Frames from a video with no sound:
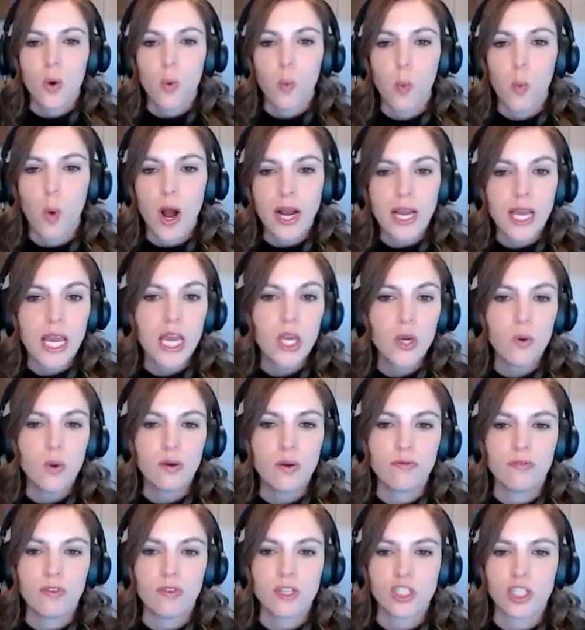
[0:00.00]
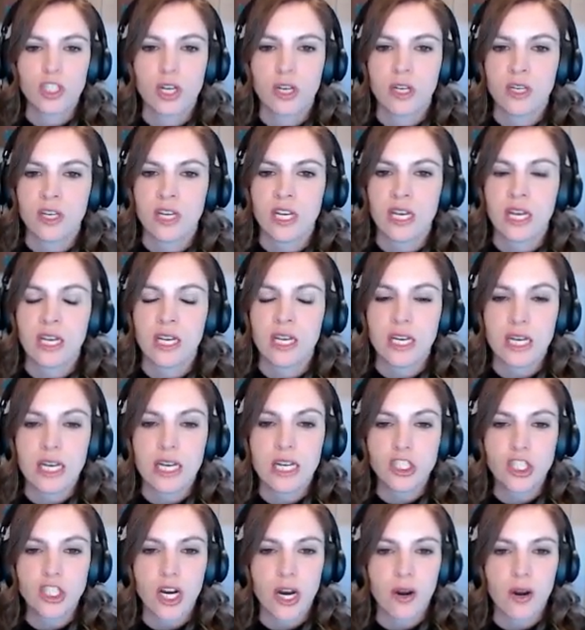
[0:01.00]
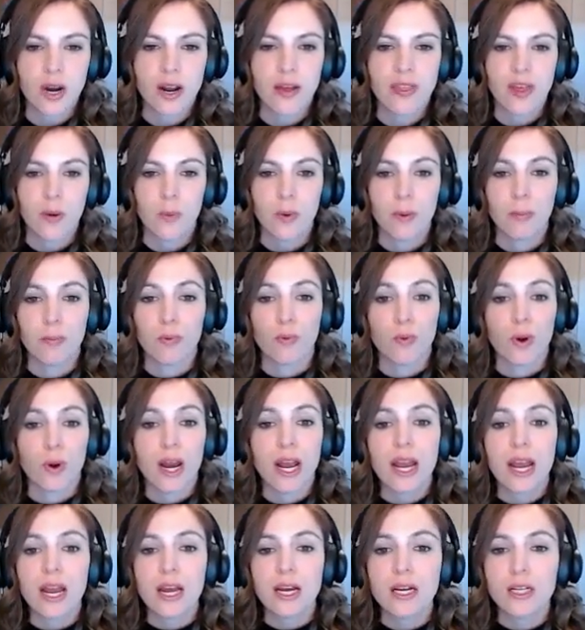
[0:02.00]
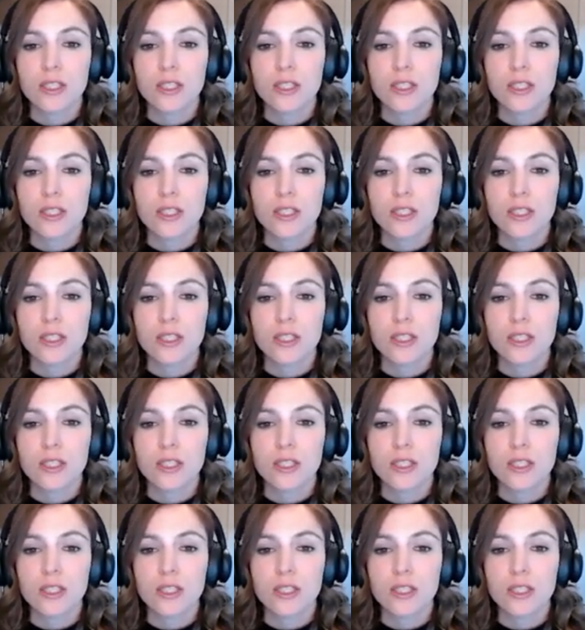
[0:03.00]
what can you envision in each area that would bring